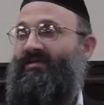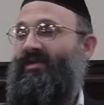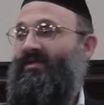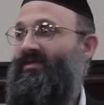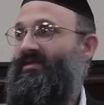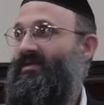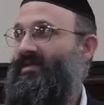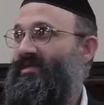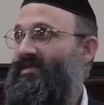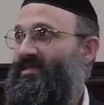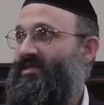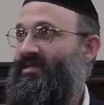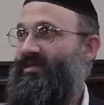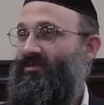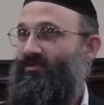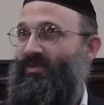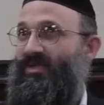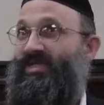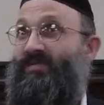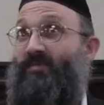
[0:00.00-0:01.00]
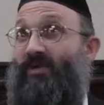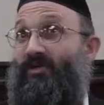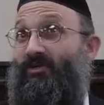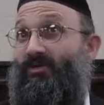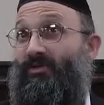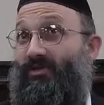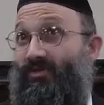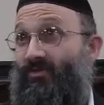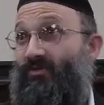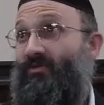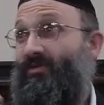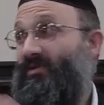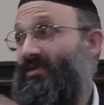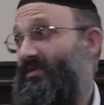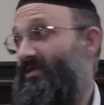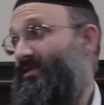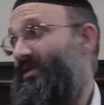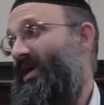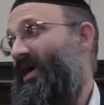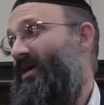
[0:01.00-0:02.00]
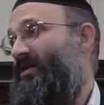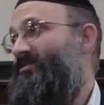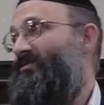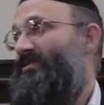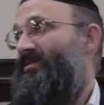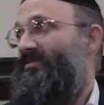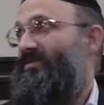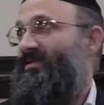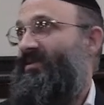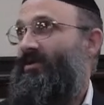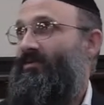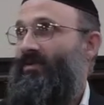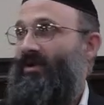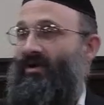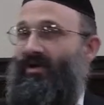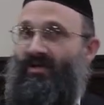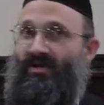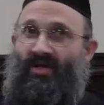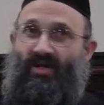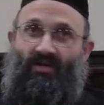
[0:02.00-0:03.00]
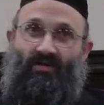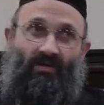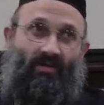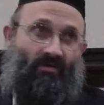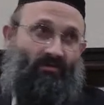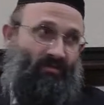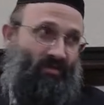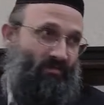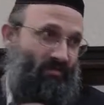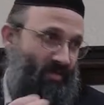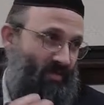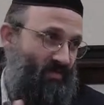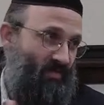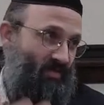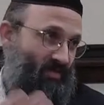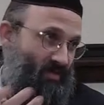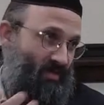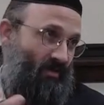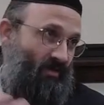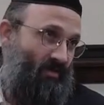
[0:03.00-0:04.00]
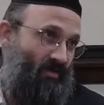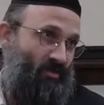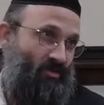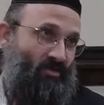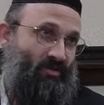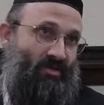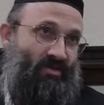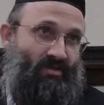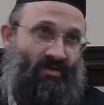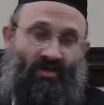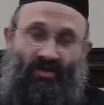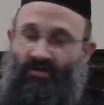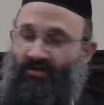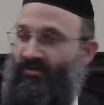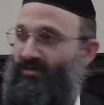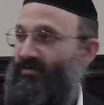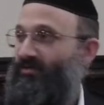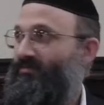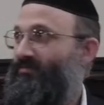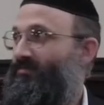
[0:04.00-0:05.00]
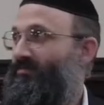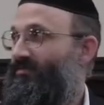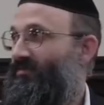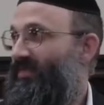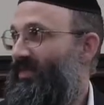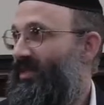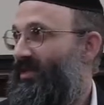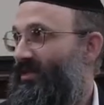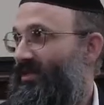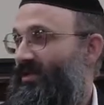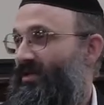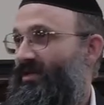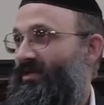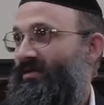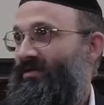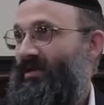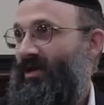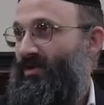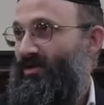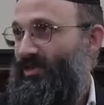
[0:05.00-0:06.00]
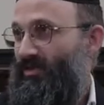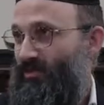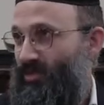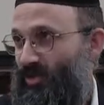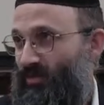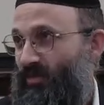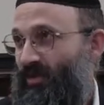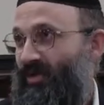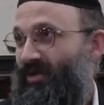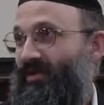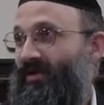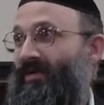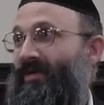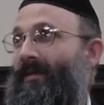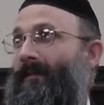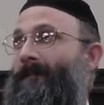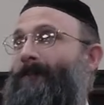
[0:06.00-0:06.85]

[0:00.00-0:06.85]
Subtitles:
that these three special skulas in the house of Sarah are connected to three mitzvahs that an Isha is Aish to: Taras HaMishpacha,